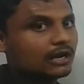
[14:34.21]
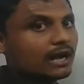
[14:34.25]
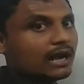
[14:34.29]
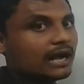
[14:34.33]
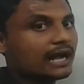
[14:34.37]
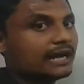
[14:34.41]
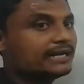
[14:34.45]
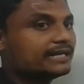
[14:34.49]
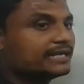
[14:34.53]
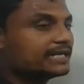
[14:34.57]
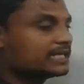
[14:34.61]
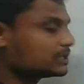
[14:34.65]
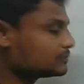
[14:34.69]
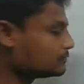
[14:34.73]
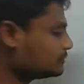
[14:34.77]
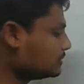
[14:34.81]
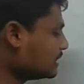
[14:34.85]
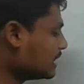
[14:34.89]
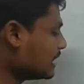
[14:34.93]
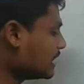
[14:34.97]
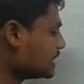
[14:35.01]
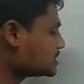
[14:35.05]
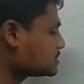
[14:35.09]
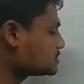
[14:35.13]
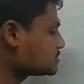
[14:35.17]
and it will
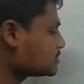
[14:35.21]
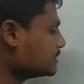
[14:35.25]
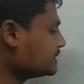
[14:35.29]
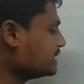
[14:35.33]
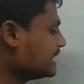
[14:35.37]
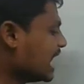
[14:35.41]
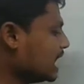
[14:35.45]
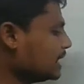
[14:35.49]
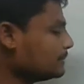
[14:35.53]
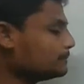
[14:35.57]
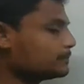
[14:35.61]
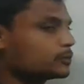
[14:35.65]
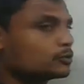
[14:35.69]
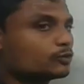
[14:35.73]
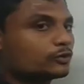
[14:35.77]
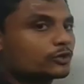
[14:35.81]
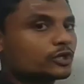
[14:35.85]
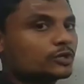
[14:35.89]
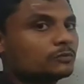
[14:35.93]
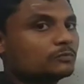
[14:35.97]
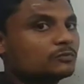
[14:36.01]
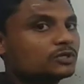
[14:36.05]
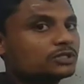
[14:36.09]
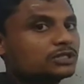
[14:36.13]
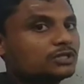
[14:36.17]
also help to
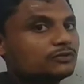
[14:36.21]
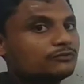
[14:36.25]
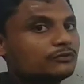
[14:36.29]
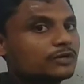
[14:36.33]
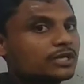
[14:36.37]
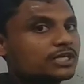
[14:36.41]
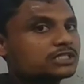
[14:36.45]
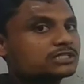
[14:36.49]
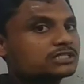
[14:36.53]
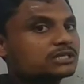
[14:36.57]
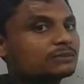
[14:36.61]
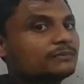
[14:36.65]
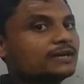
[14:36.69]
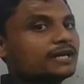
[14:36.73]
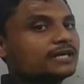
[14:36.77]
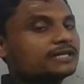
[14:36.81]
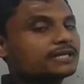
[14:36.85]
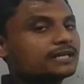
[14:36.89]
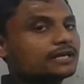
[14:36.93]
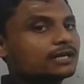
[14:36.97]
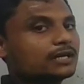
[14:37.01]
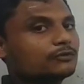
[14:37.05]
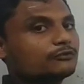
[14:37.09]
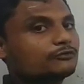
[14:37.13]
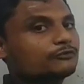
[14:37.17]
remove the waste
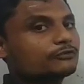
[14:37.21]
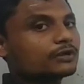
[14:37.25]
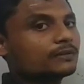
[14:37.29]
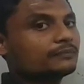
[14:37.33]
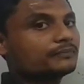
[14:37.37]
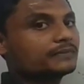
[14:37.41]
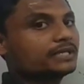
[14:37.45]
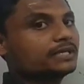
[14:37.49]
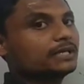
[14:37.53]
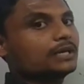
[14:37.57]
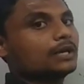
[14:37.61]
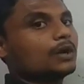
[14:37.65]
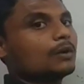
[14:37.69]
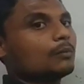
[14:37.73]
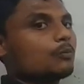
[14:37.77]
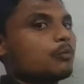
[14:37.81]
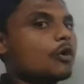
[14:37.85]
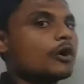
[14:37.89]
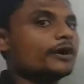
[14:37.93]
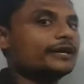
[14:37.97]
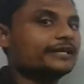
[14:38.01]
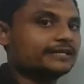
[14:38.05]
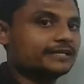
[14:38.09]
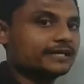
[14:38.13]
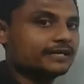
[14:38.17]
material from the
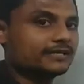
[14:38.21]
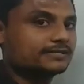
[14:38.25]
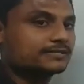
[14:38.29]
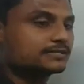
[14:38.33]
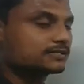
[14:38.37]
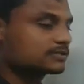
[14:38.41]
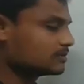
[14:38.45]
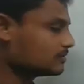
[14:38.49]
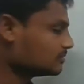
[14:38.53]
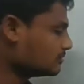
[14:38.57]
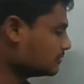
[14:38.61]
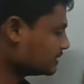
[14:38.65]
body, guys.